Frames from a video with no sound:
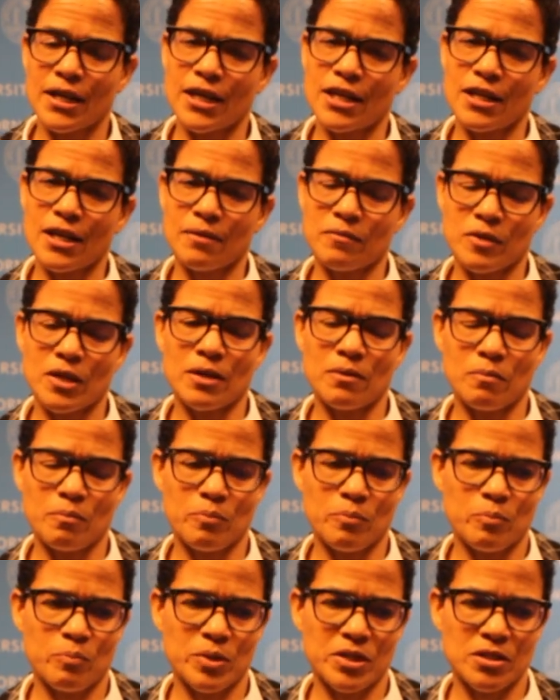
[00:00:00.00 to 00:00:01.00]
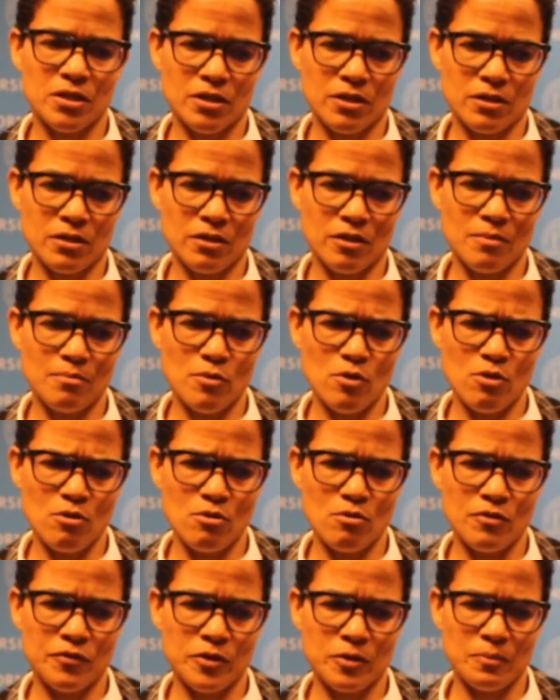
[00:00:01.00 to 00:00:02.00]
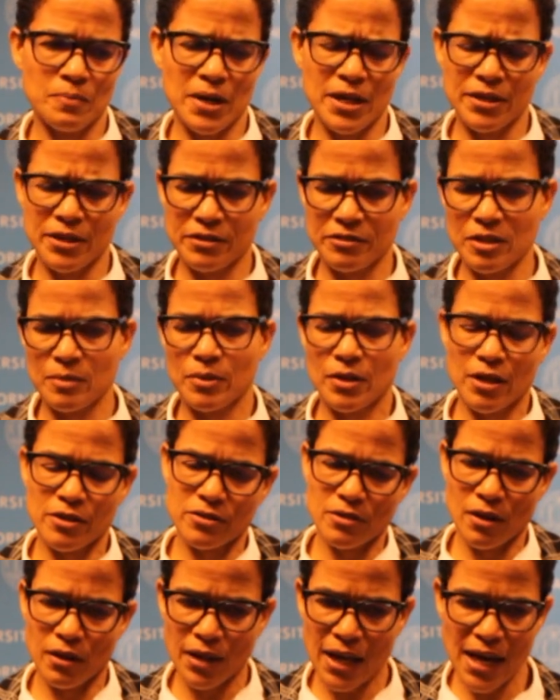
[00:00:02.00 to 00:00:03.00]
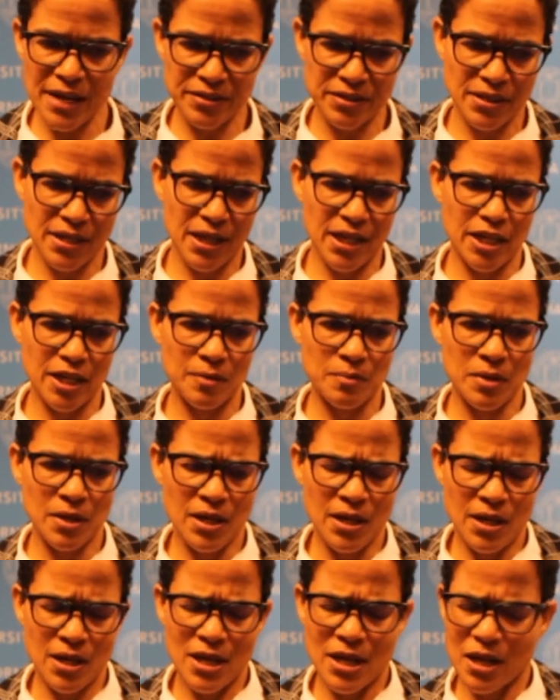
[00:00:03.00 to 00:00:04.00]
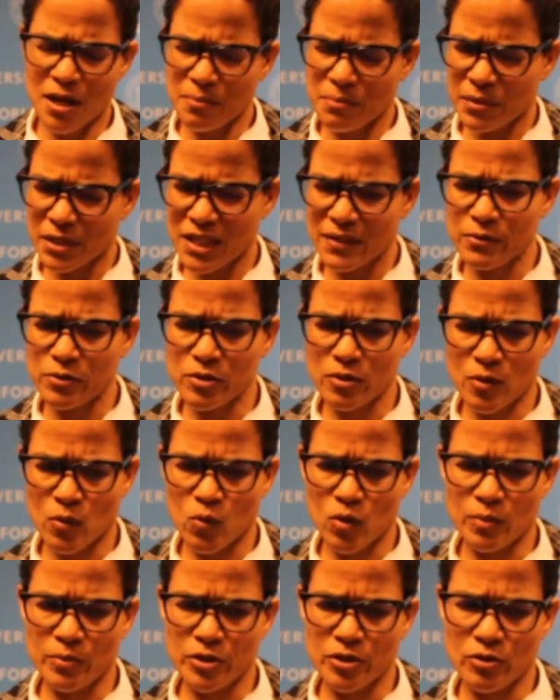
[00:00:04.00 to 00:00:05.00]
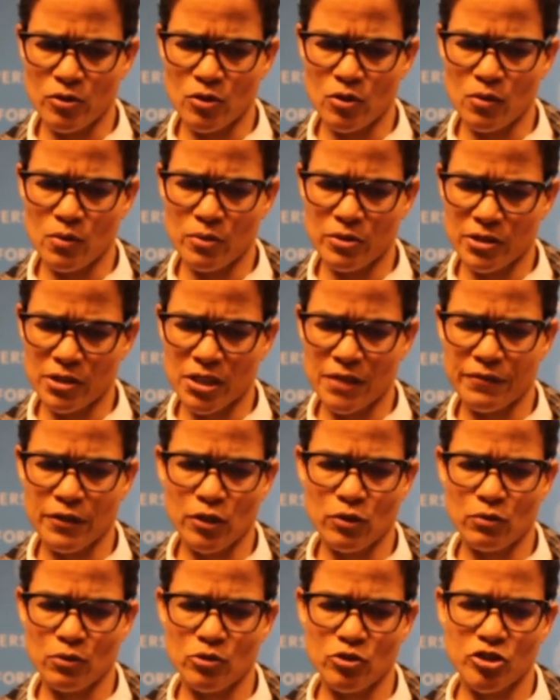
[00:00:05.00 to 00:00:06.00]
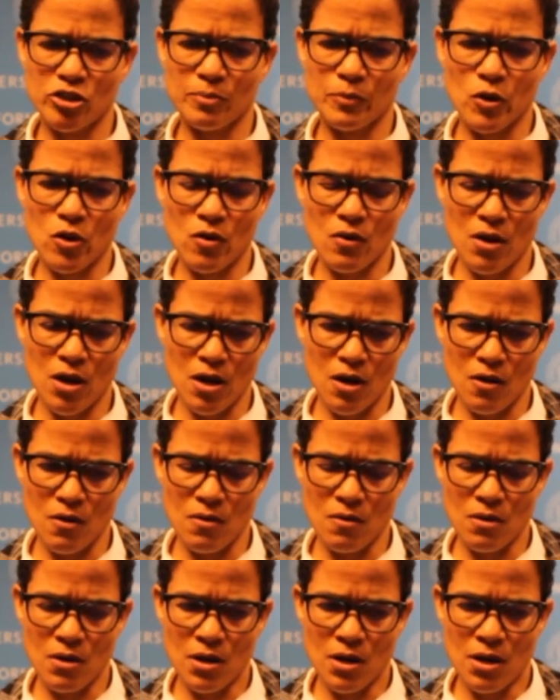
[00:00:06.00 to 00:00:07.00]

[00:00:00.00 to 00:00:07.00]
And I'm particularly moved by an exhibit I saw last time, and I believe it was a woman who was living through Jim Crow